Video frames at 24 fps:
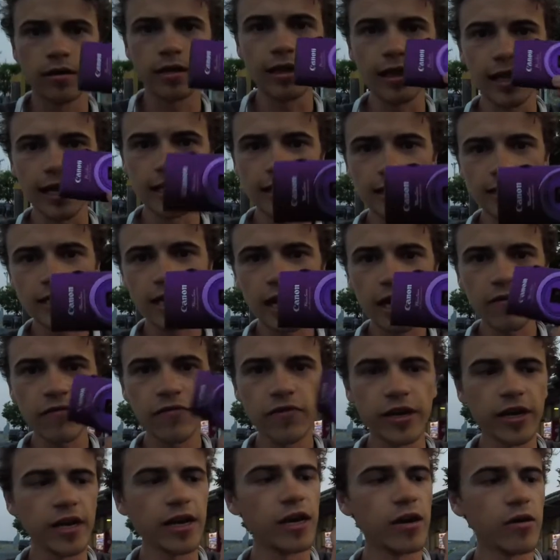The lens
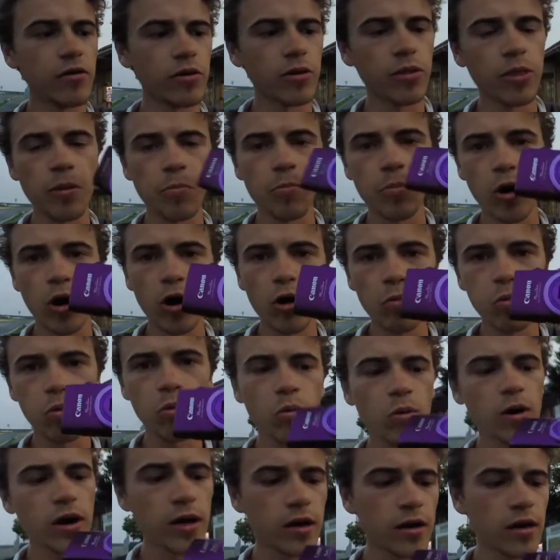covering here on the
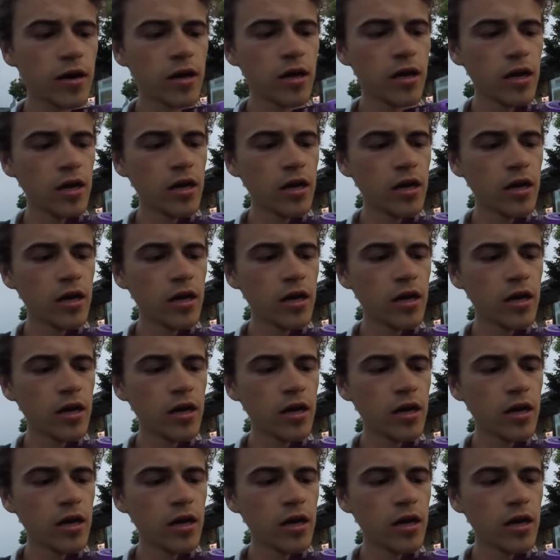purple one